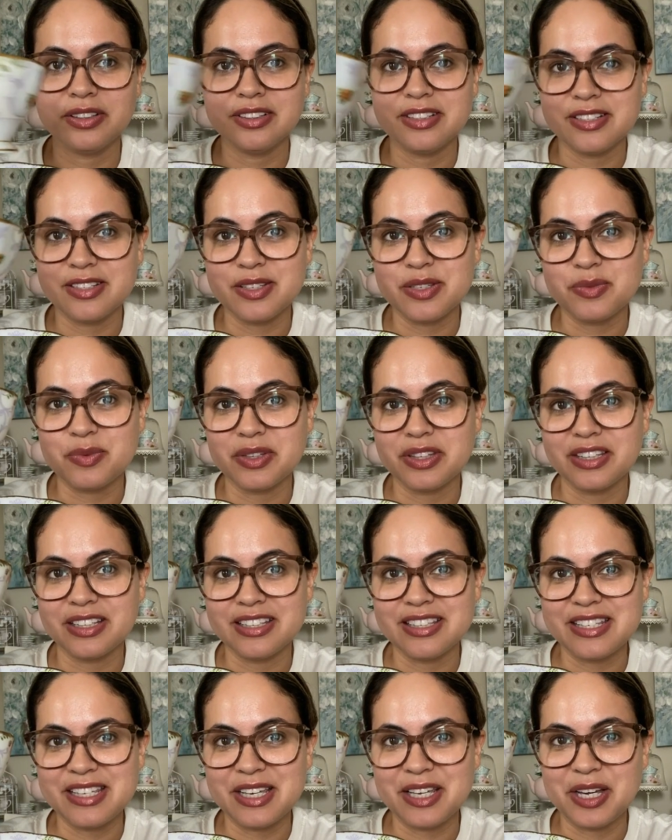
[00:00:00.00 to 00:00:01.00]
this is what the
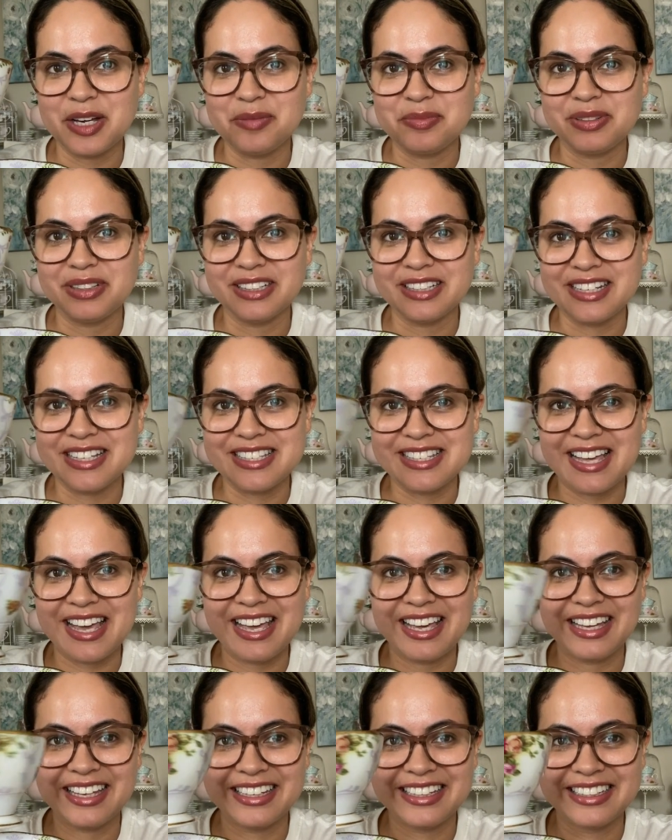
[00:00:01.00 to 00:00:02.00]
teacup looks
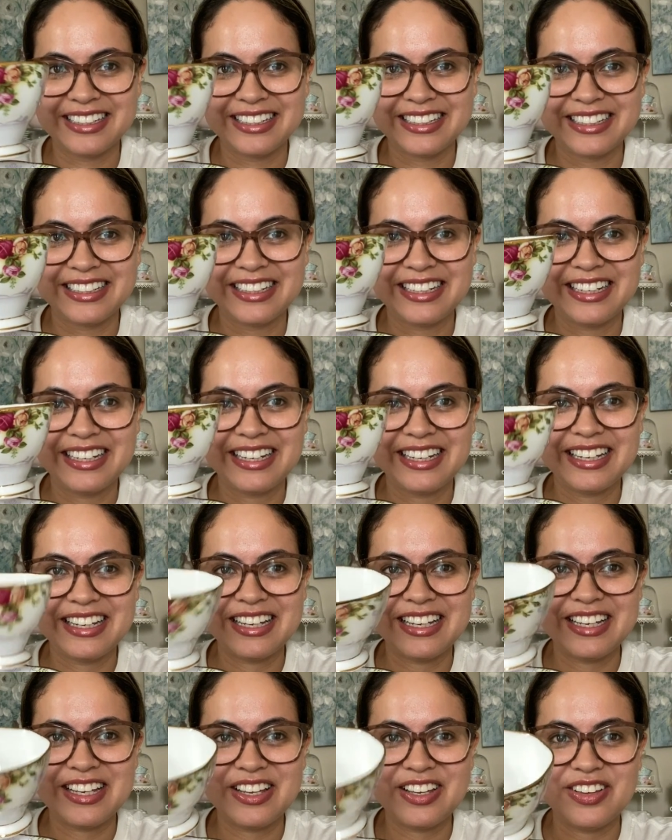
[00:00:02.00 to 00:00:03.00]
like.
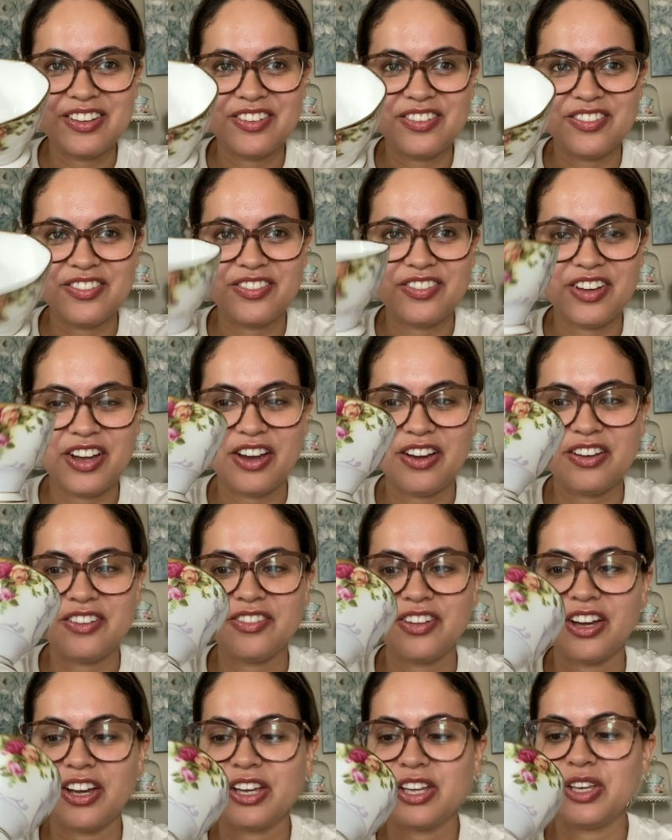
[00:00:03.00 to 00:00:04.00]
Very,
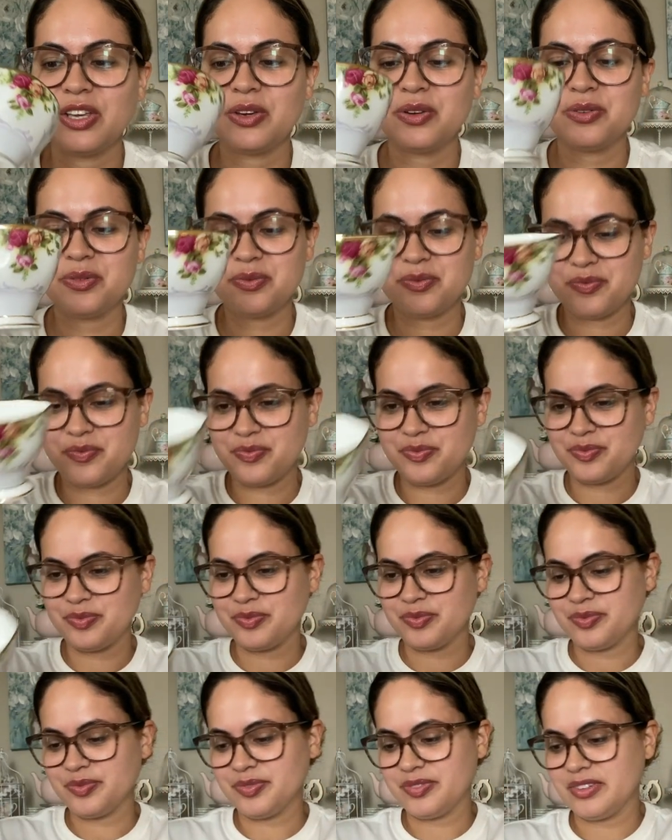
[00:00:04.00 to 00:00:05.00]
very cute.
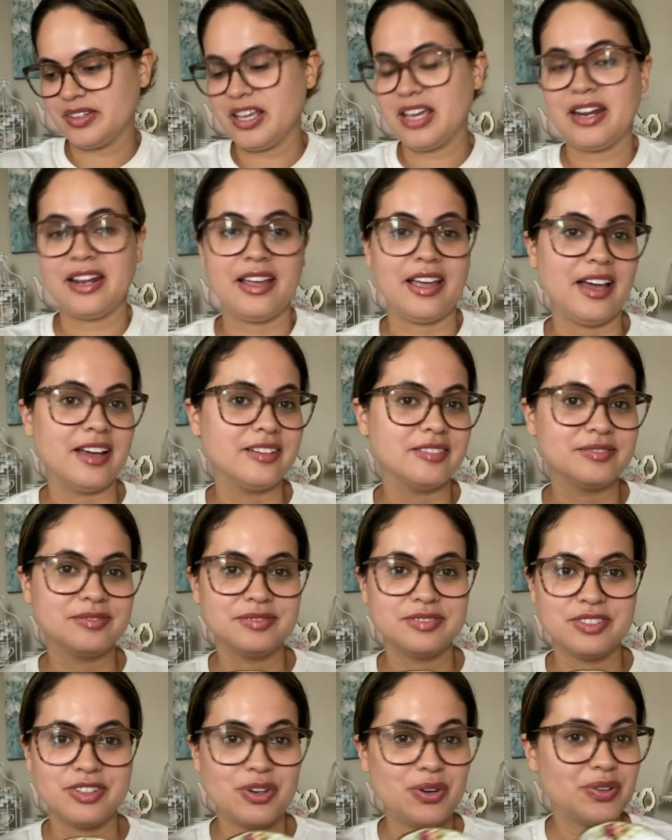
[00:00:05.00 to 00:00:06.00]
And again,
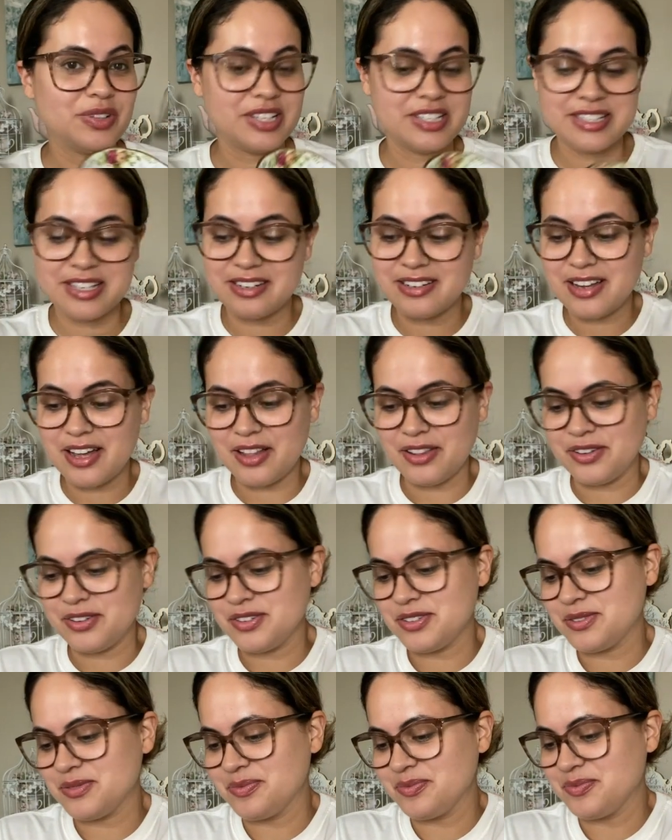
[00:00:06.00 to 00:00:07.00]
only
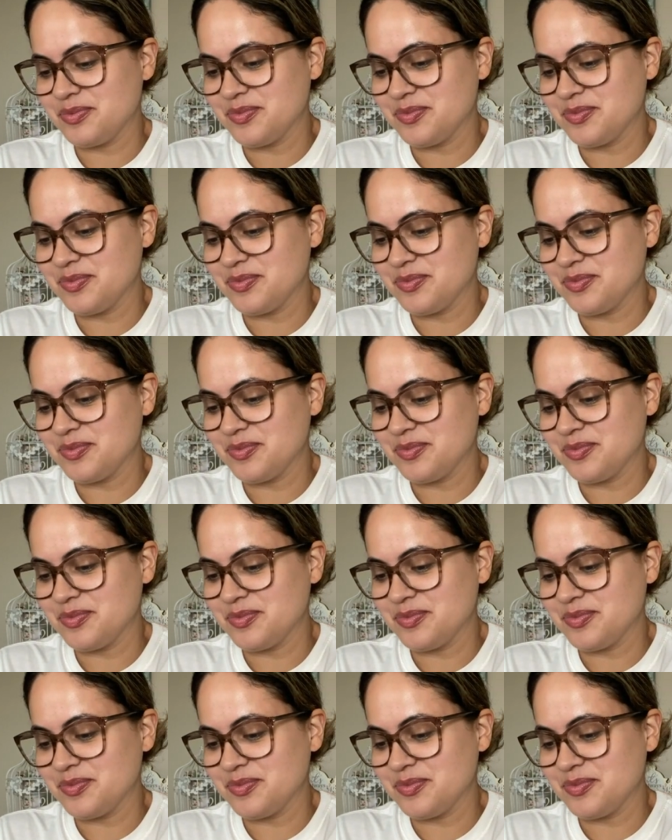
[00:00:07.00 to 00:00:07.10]
$10.